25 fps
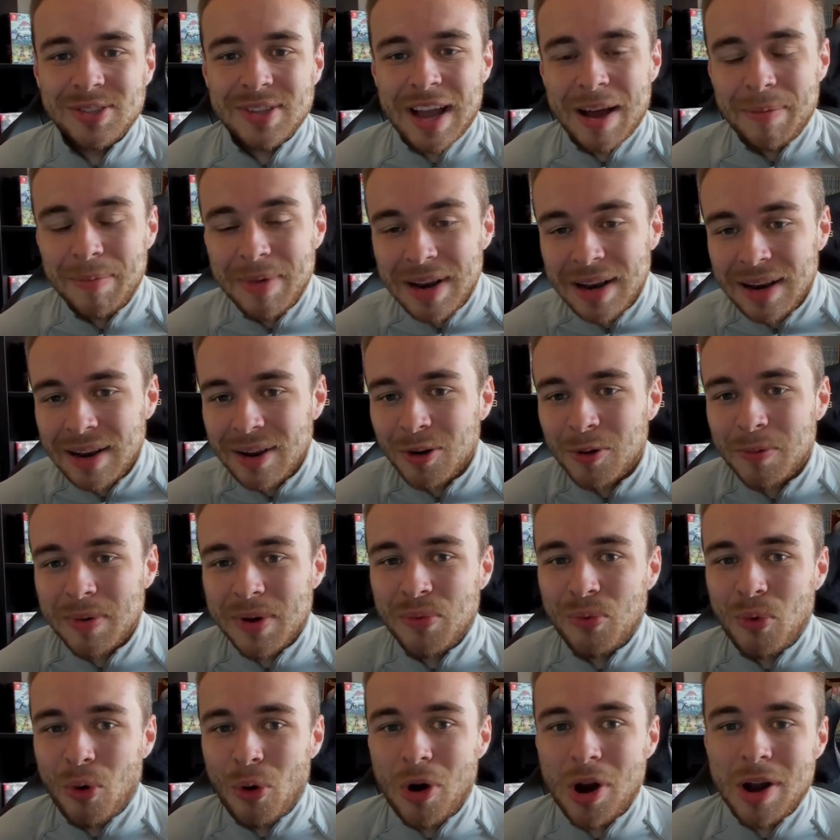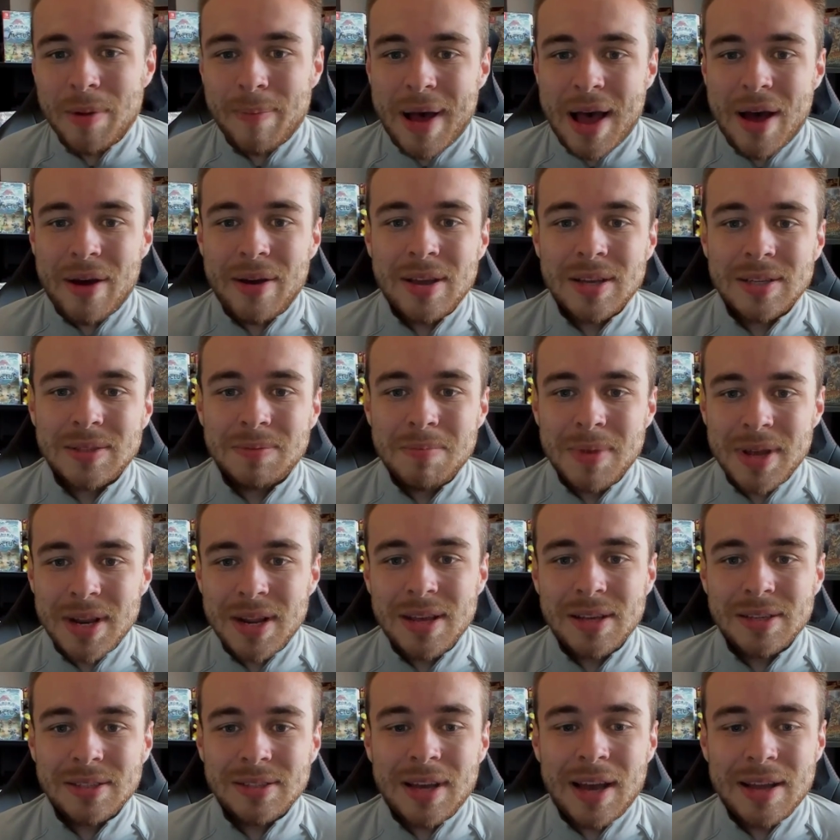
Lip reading: I'm a little bit worried about his minutes.